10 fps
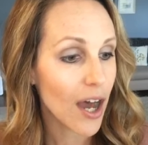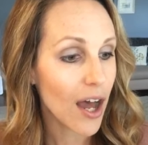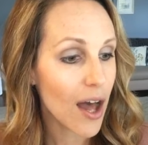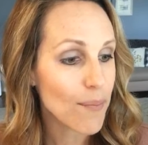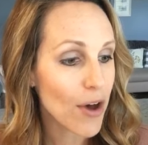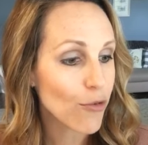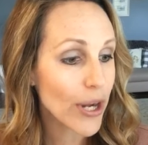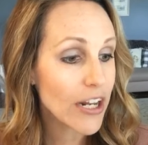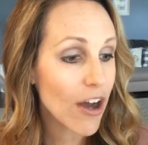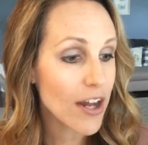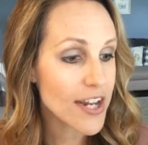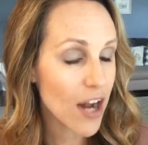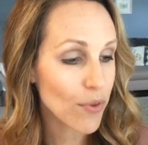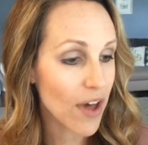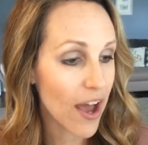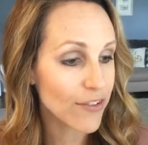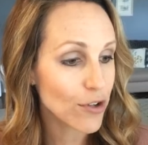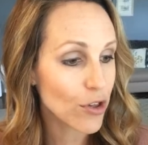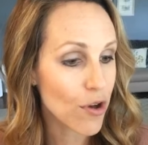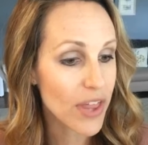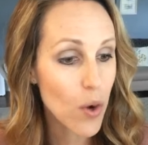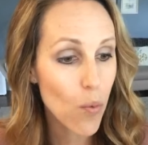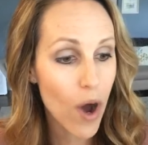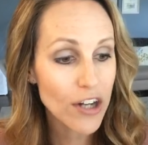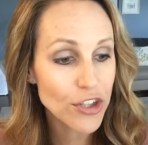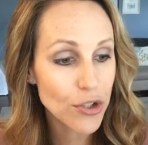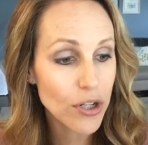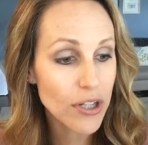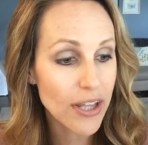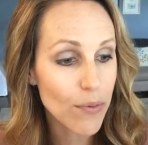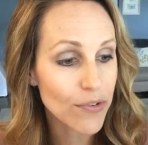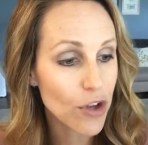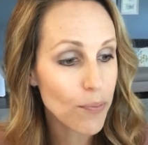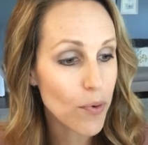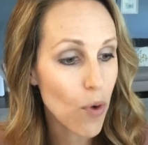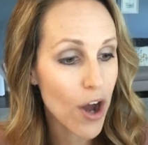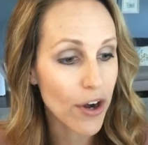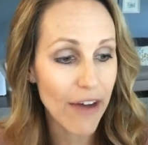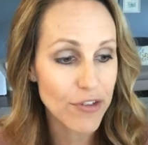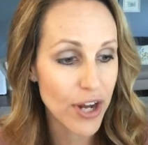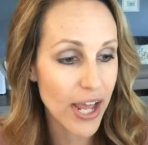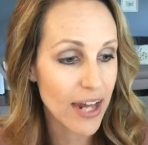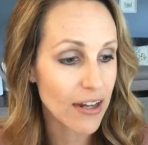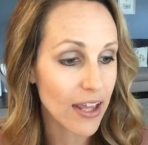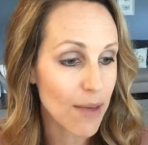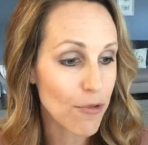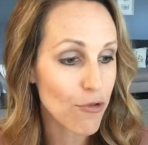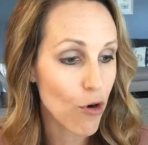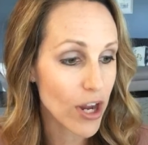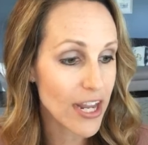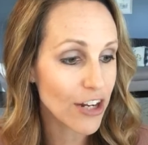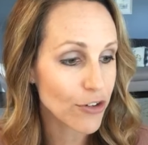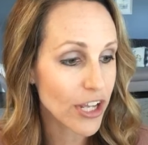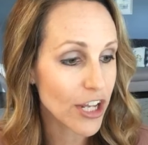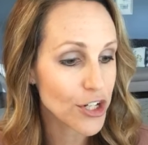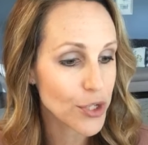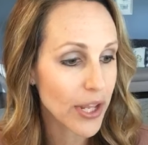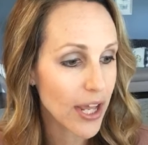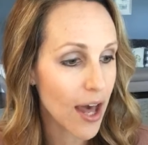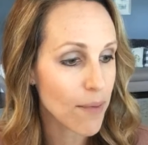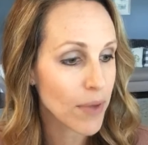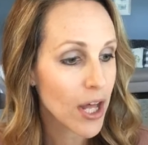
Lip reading: Avoid contact with eyes or clothing. Wash thoroughly with soap and water after handling and before eating, drinking, chewing gum,